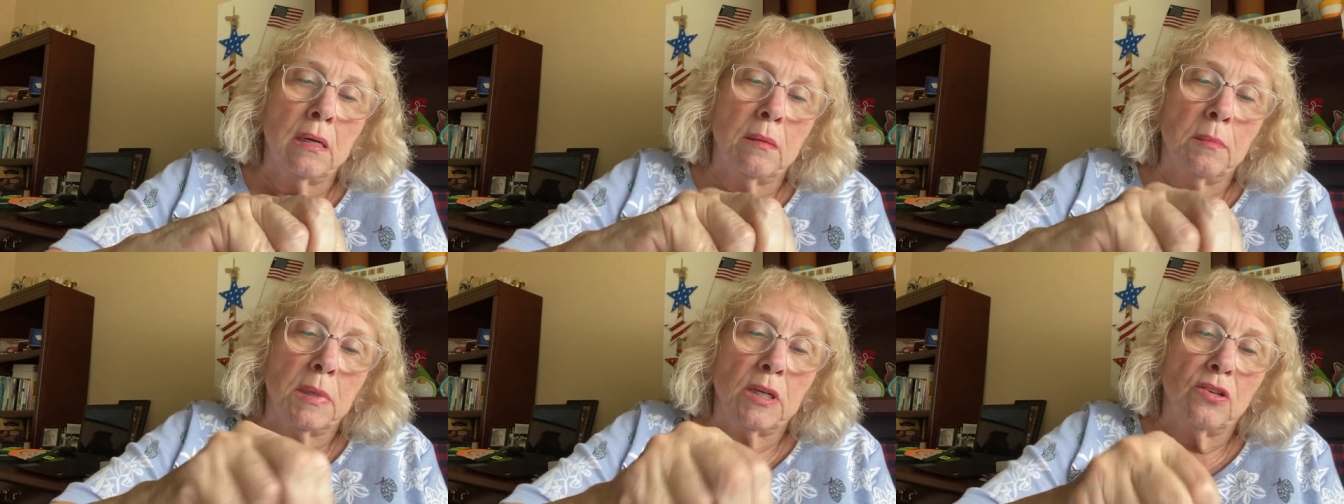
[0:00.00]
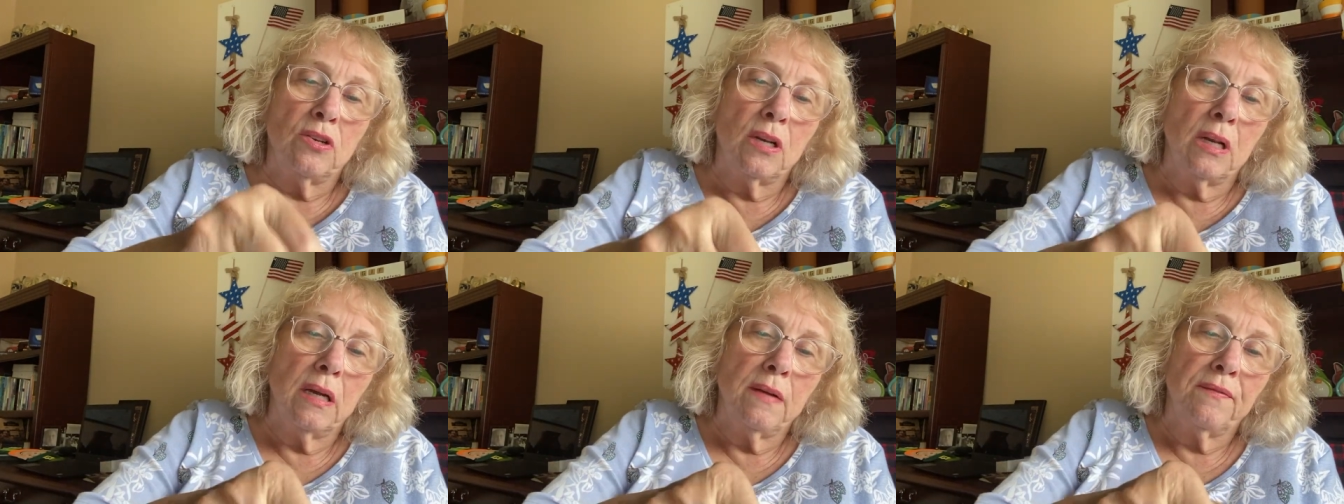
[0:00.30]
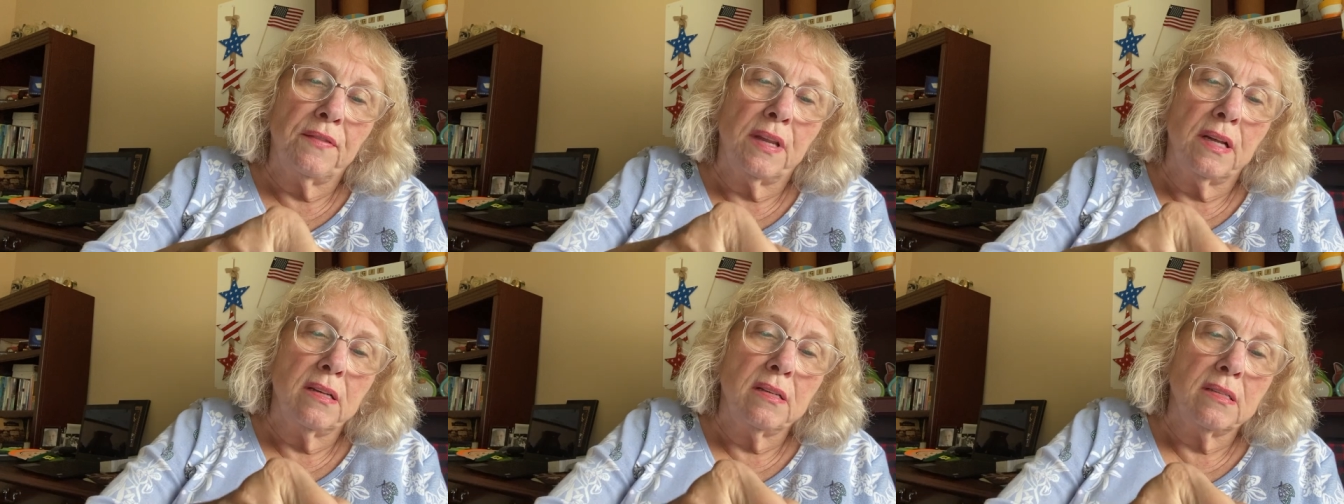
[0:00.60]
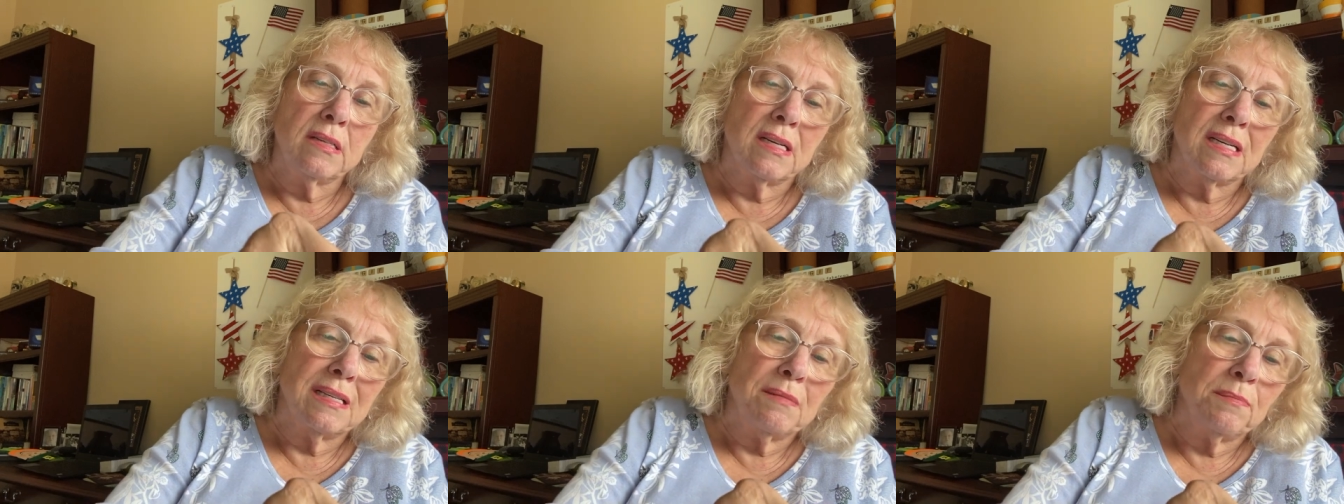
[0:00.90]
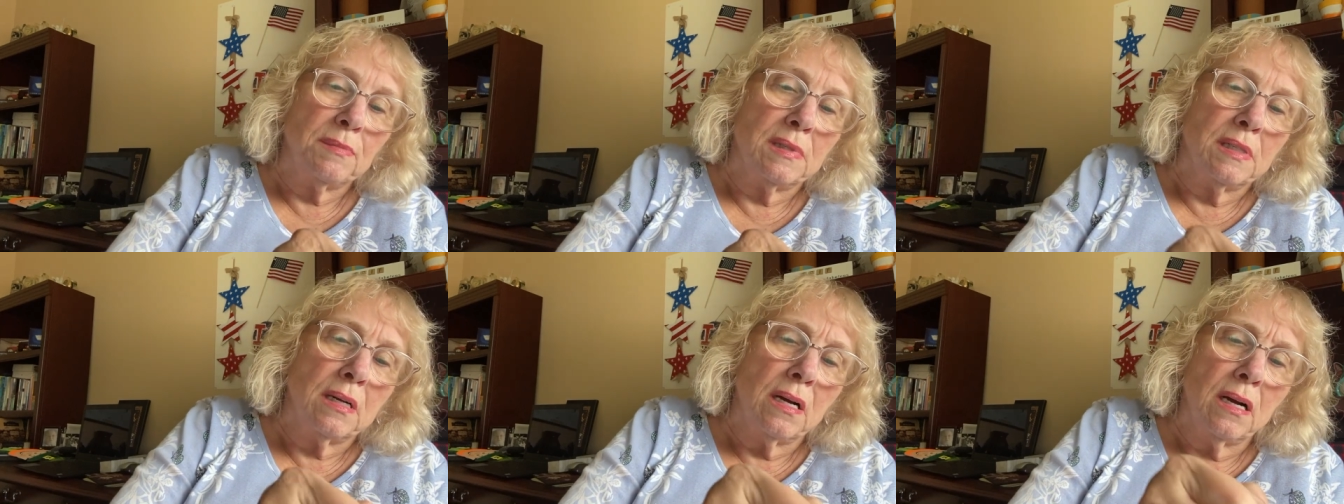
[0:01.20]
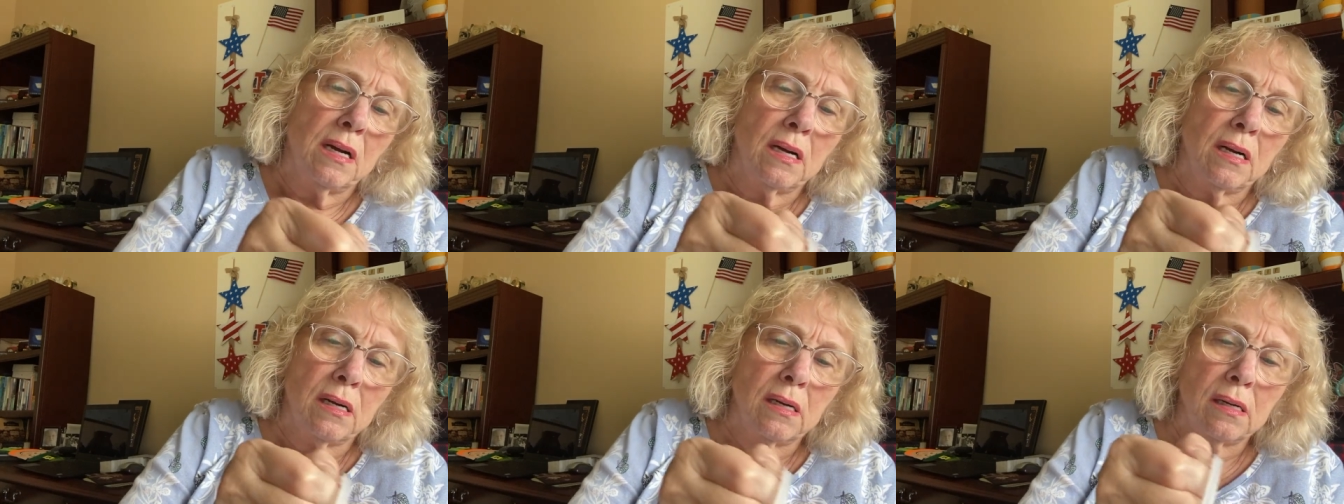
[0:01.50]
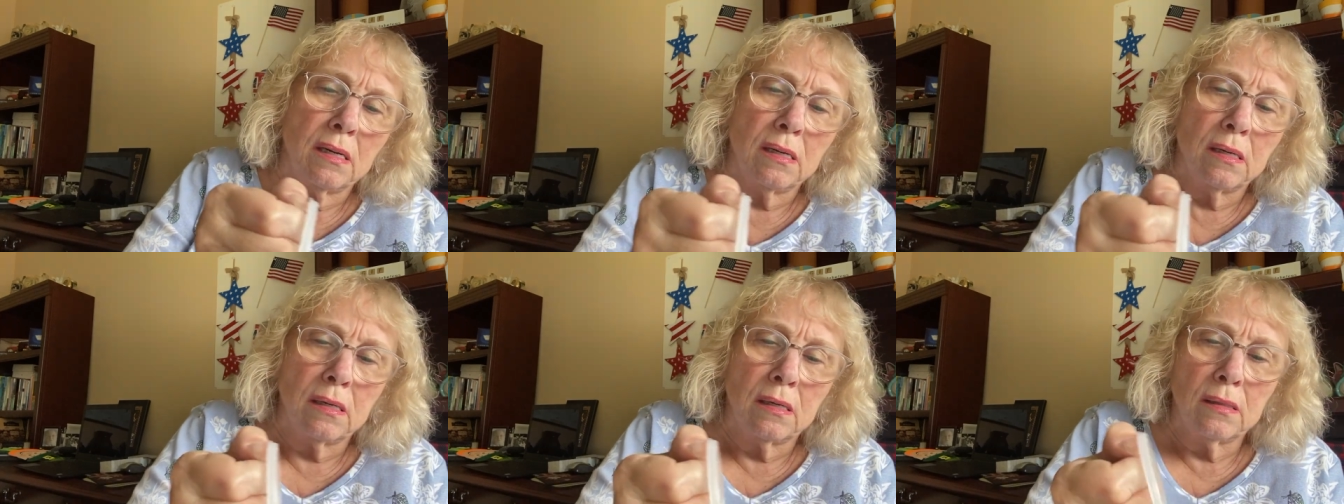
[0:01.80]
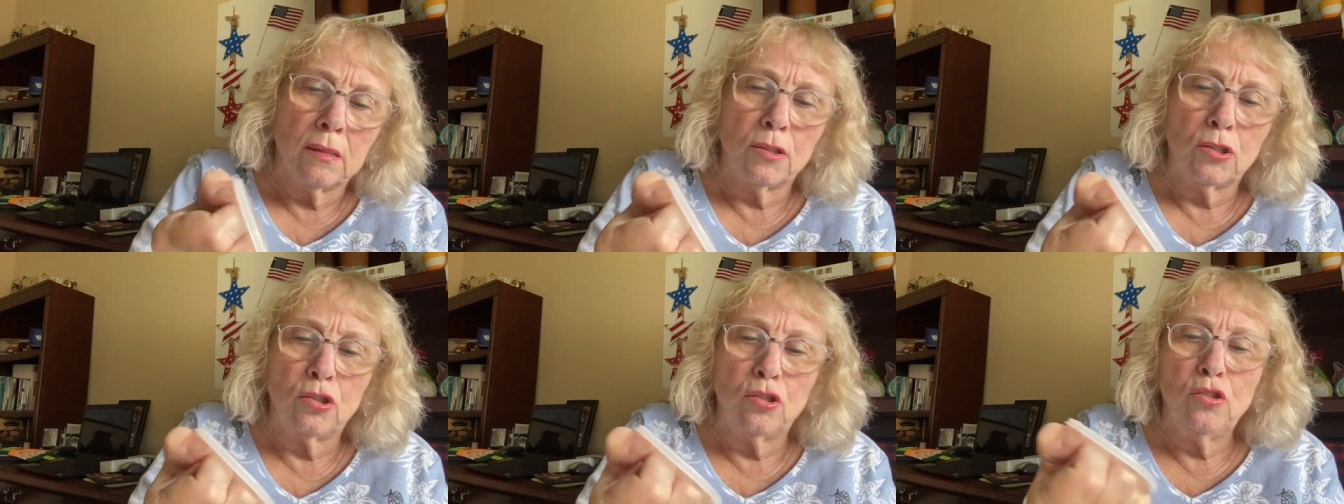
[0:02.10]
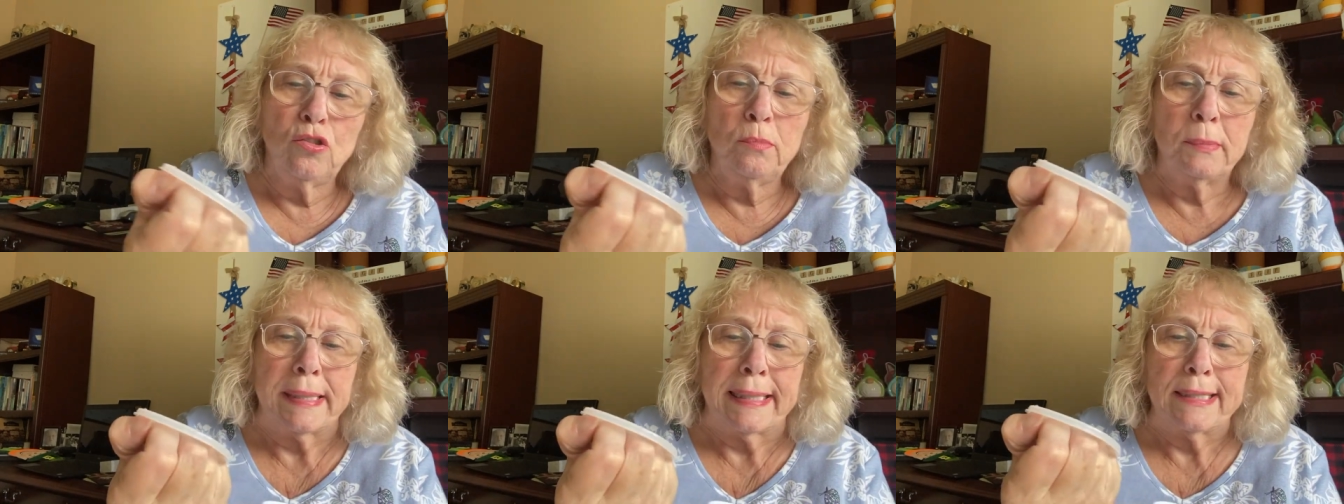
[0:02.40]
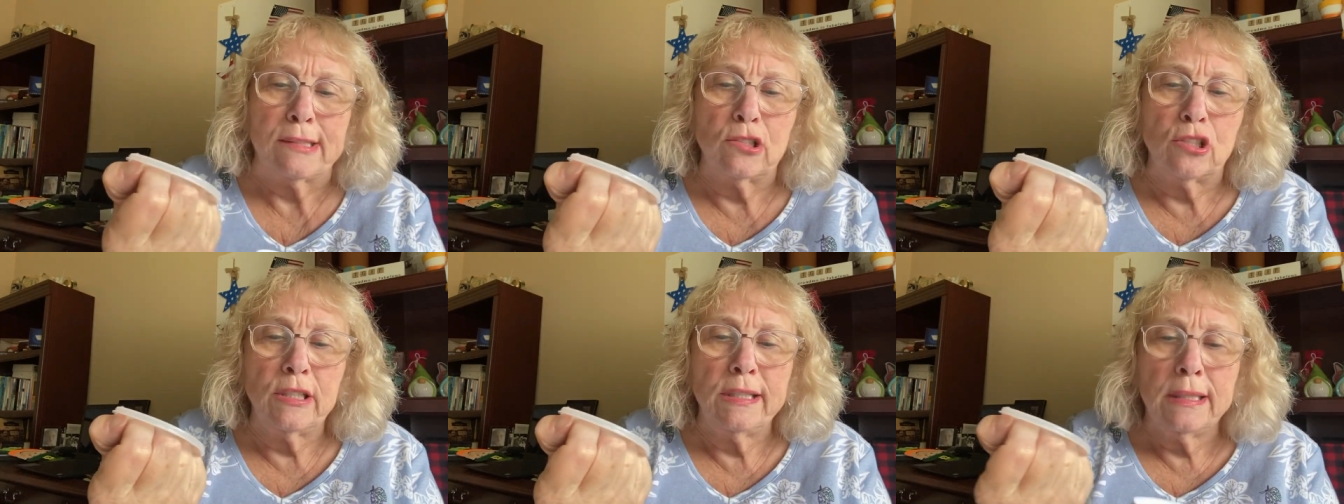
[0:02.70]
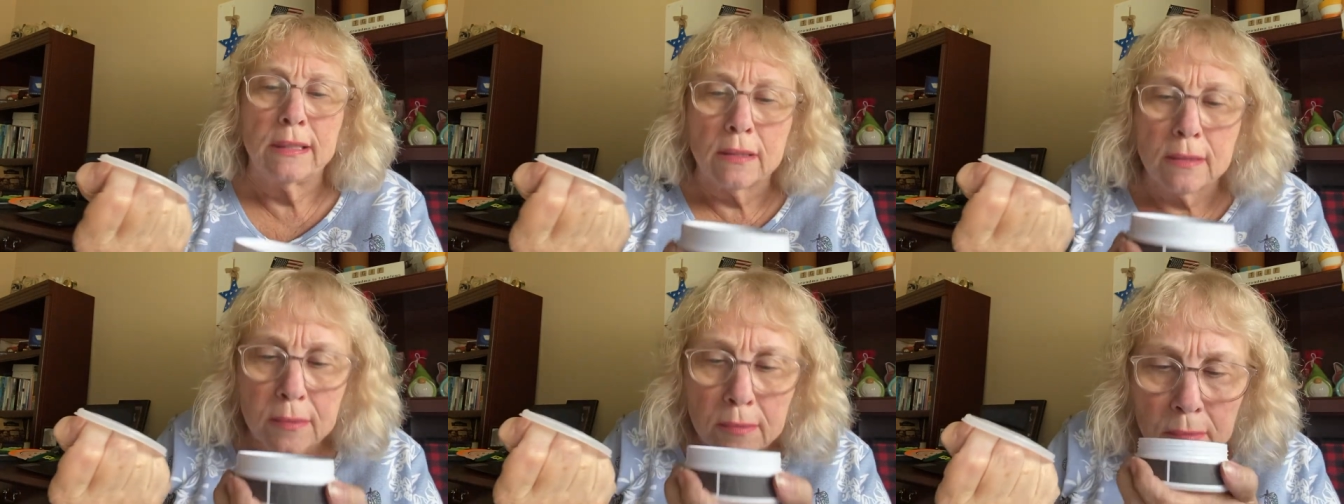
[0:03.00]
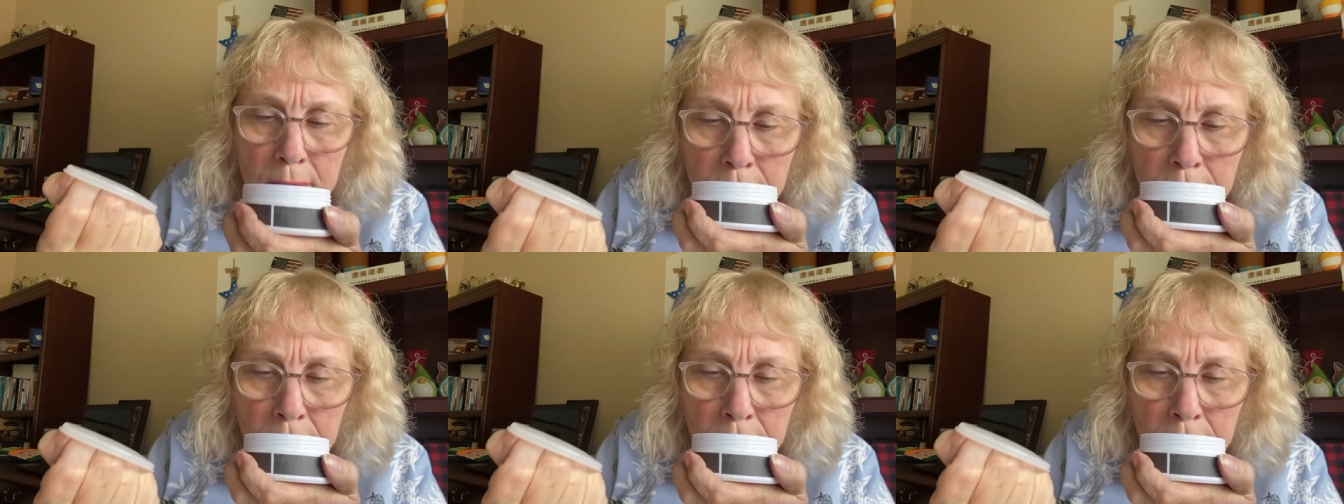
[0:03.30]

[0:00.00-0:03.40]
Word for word: But you lift this up. Oh my goodness.